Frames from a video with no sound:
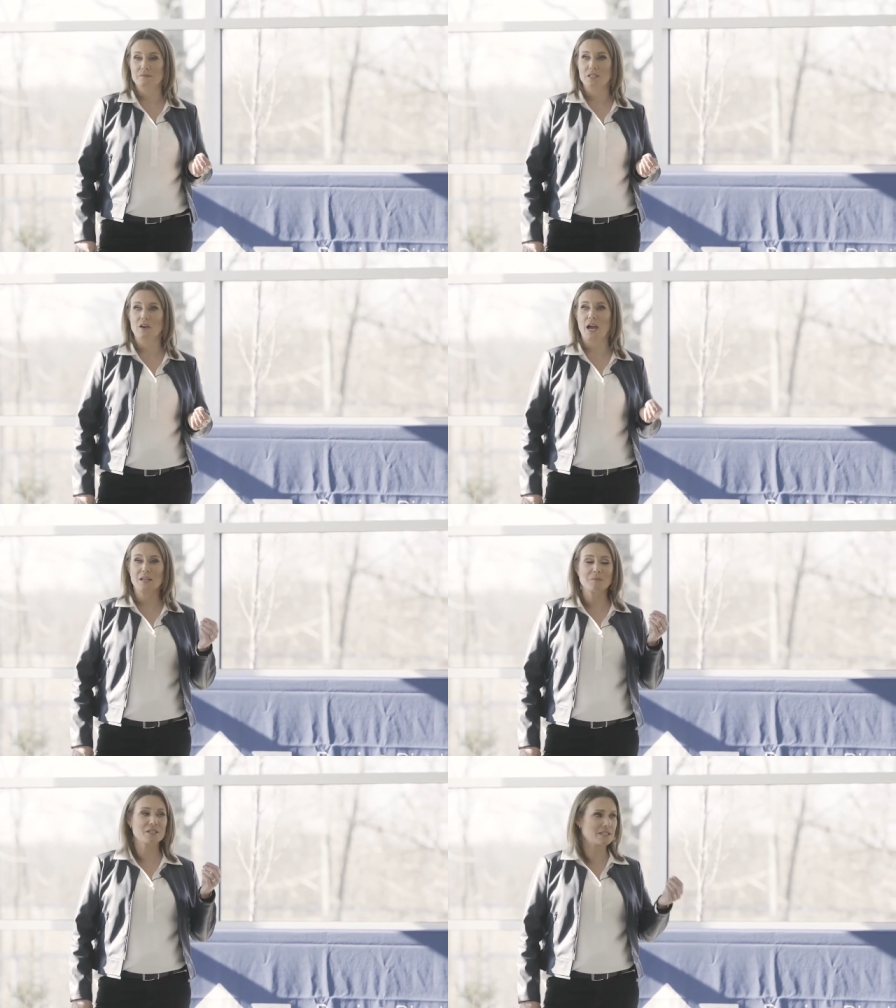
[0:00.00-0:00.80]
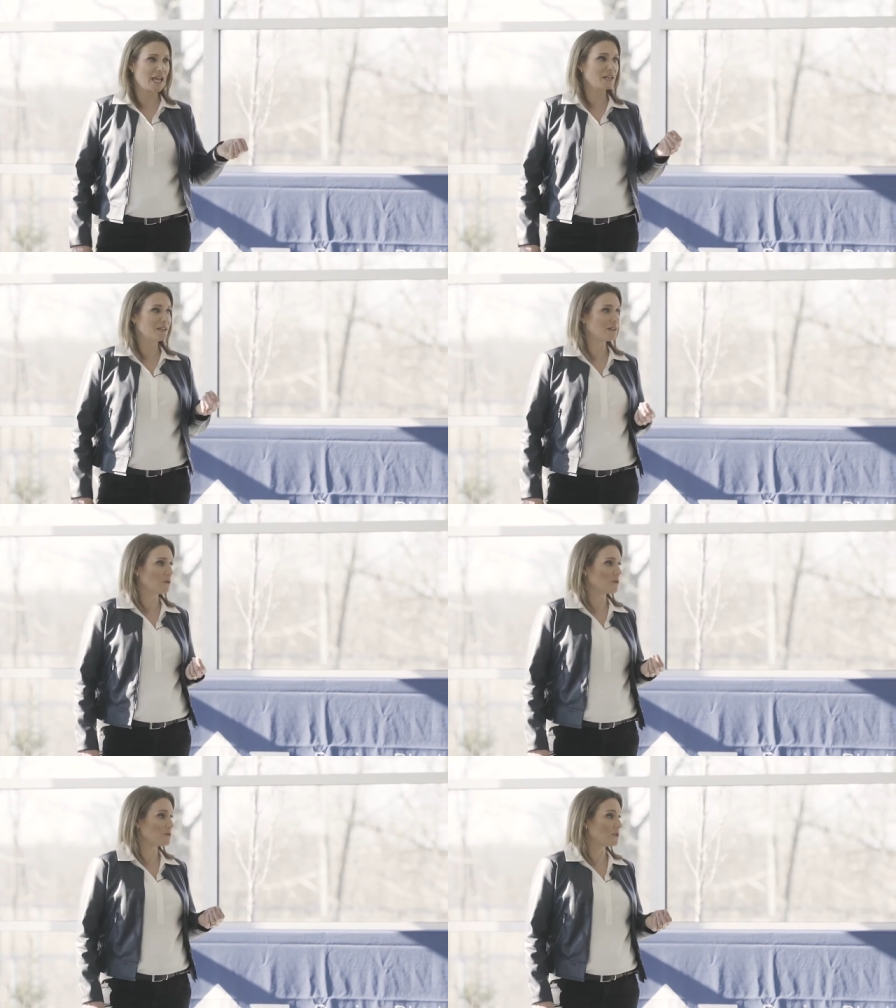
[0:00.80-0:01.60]
You know, I can be standing in the
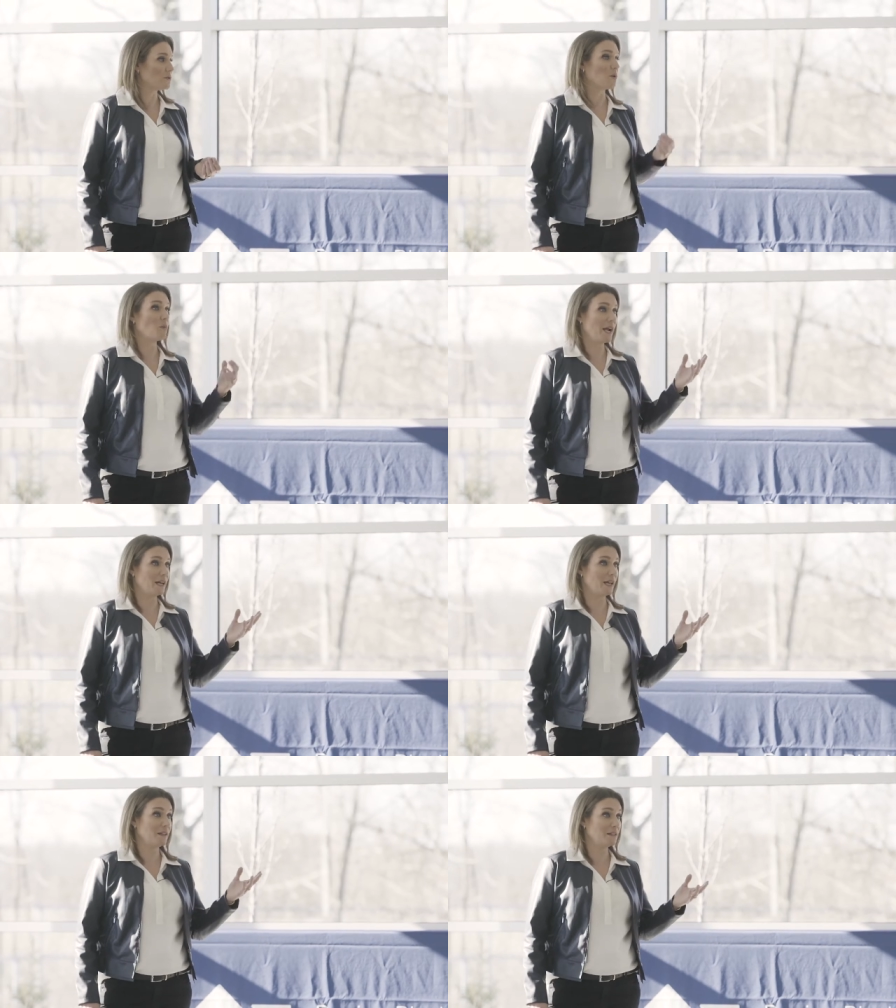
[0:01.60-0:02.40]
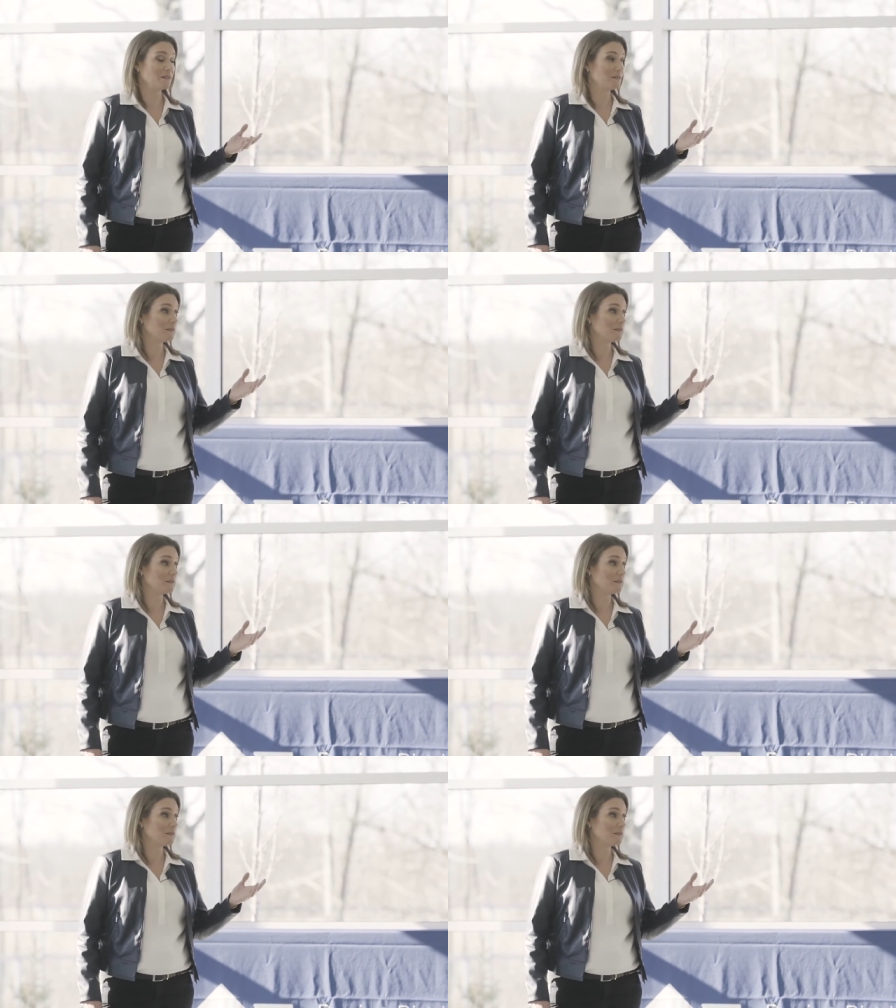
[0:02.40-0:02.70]
grocery store waiting,